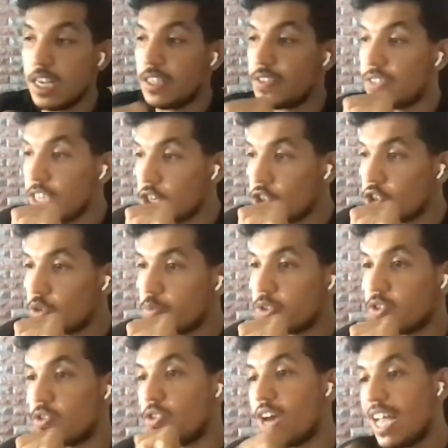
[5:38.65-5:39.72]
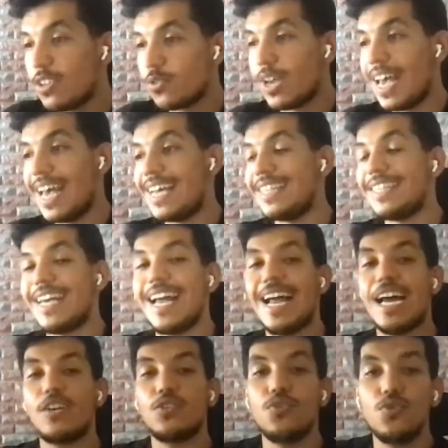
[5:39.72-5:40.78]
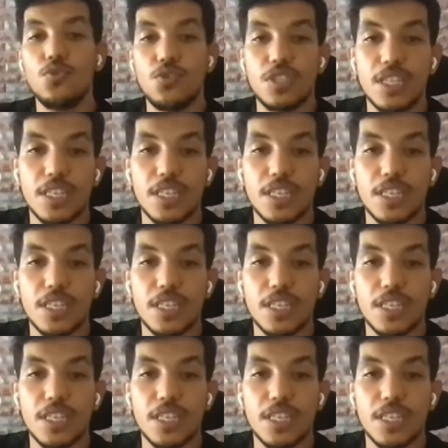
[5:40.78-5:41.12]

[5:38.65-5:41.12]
C groups, on the other hand, are used